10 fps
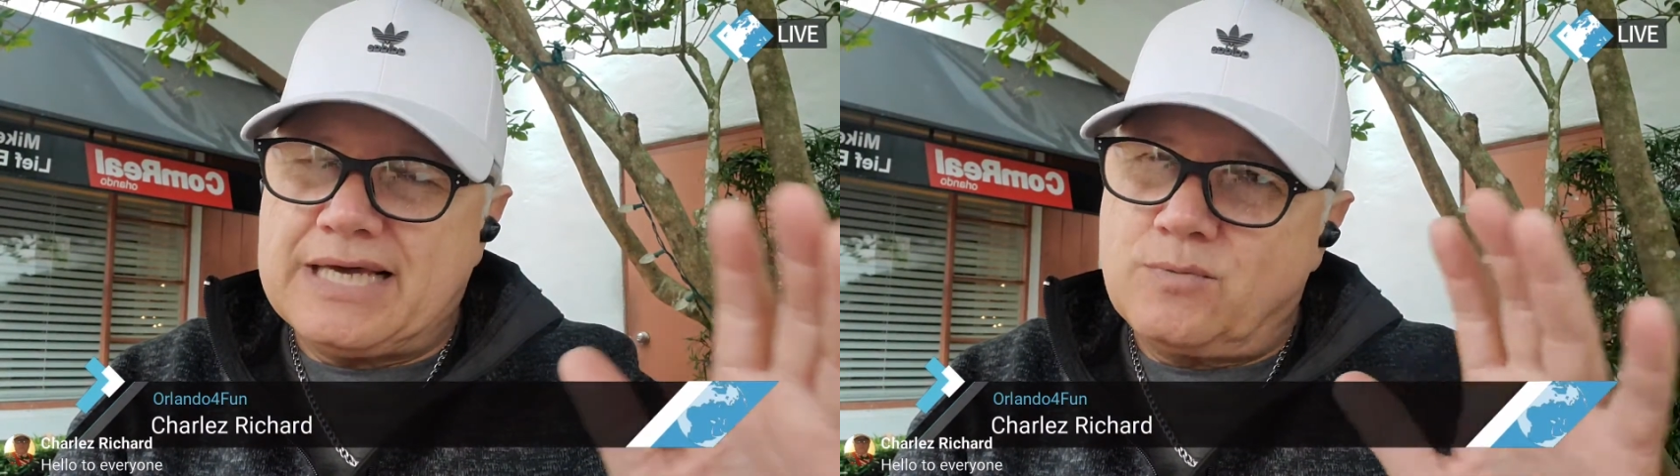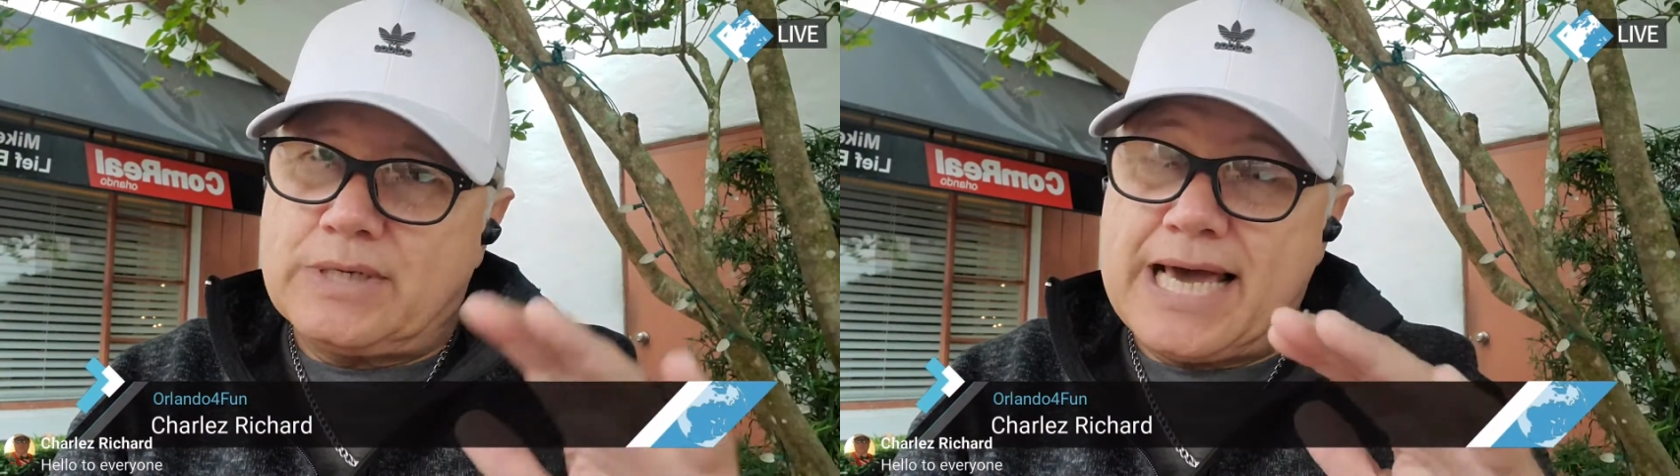
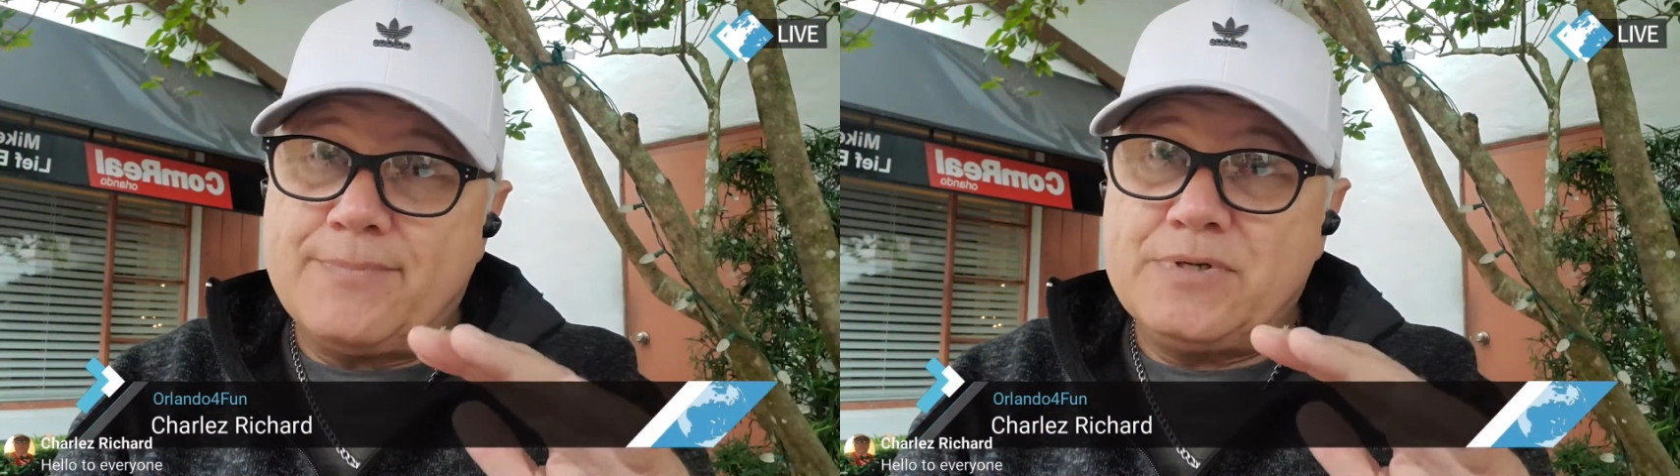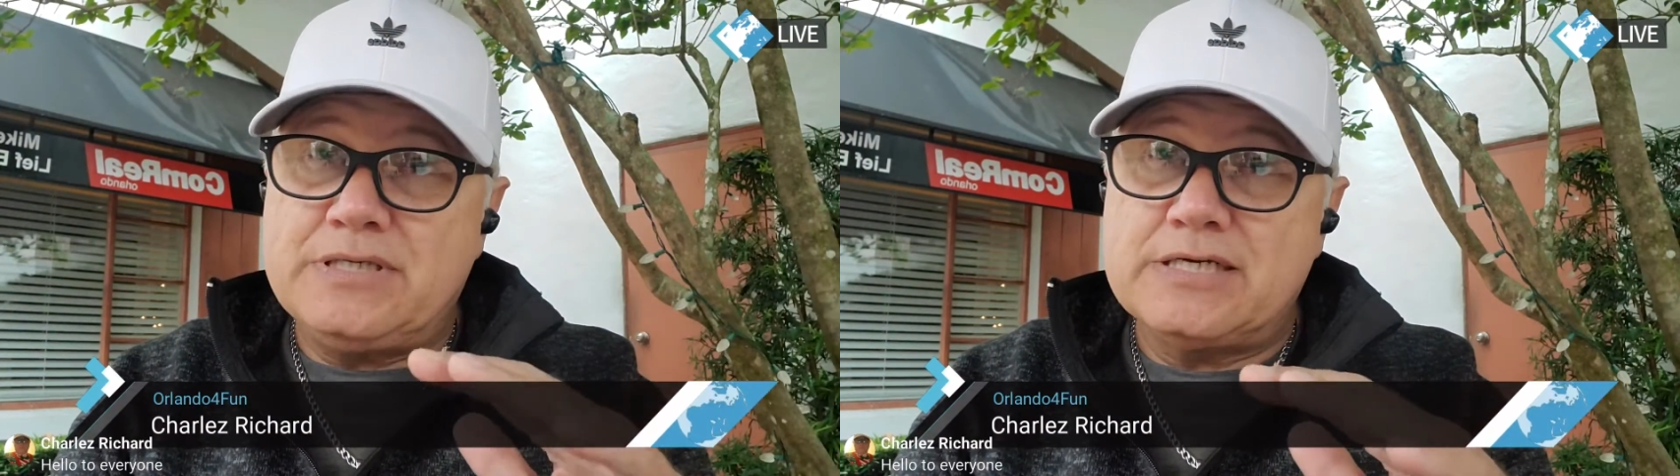like what
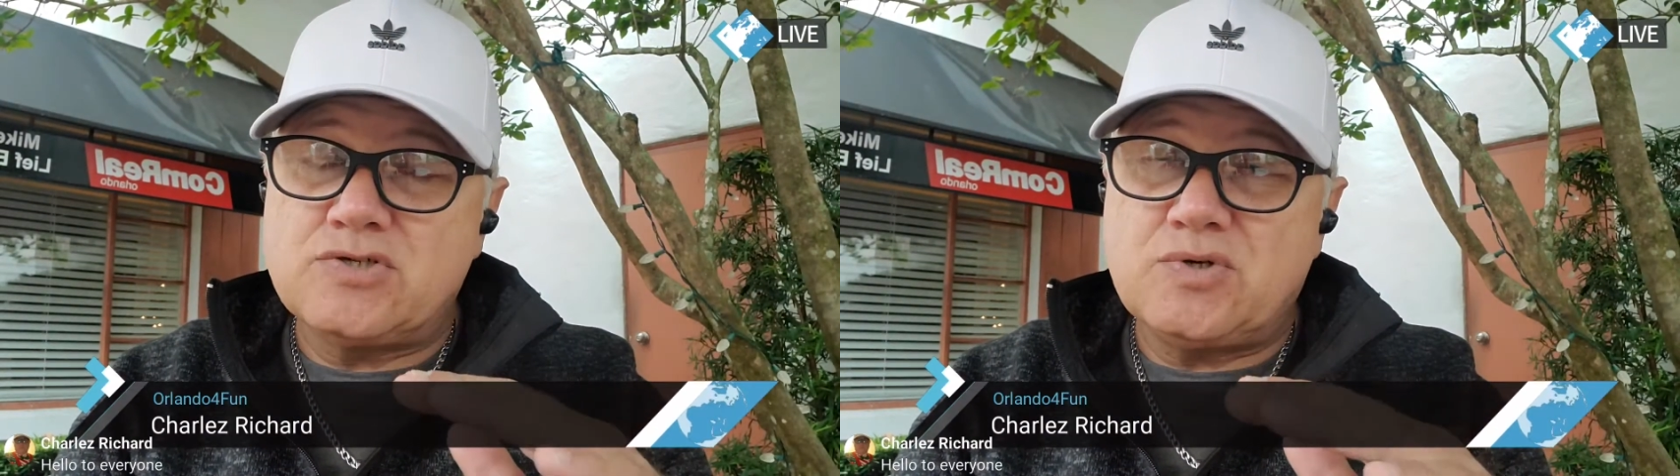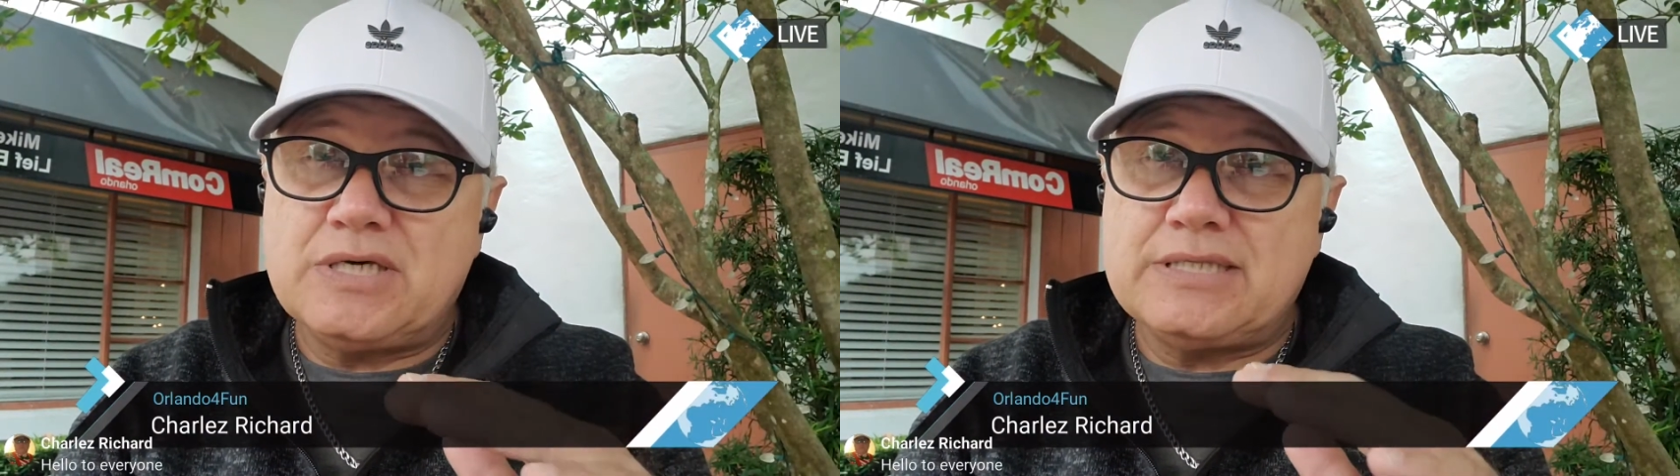happened
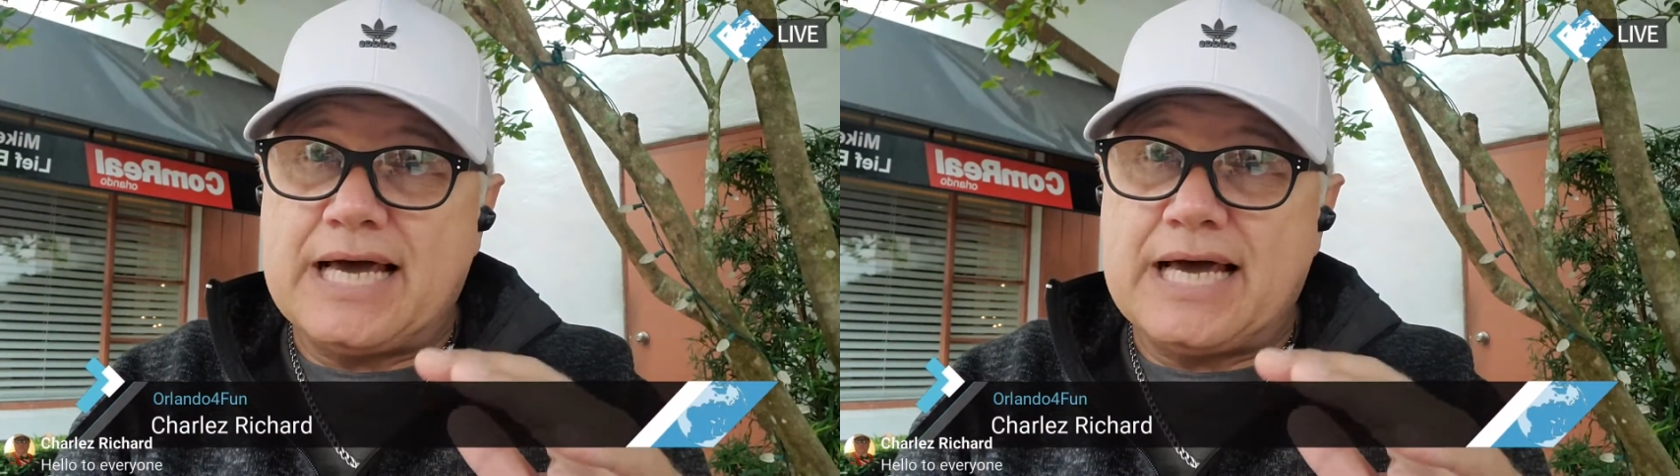yesterday.